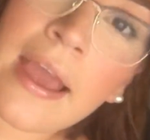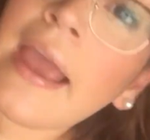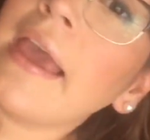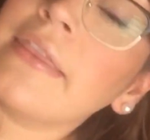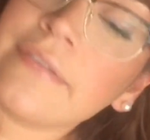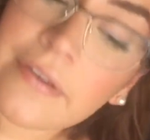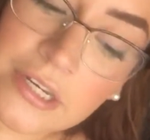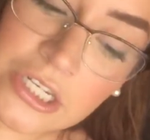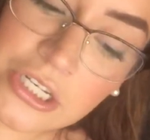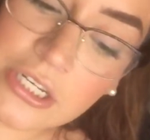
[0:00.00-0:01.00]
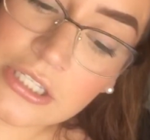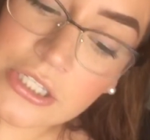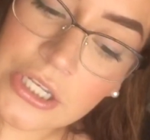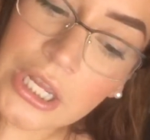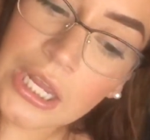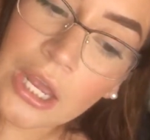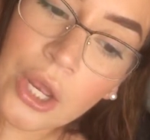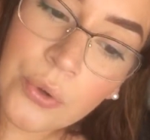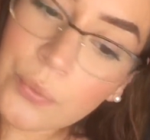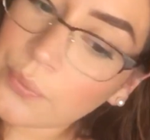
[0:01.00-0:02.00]
And the foundation is looking
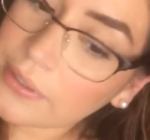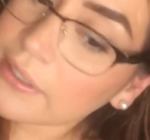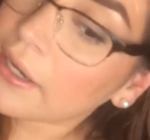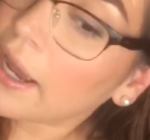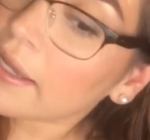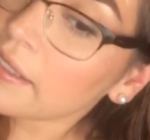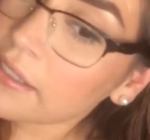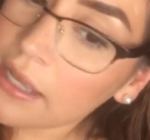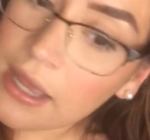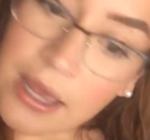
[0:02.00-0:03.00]
really nice.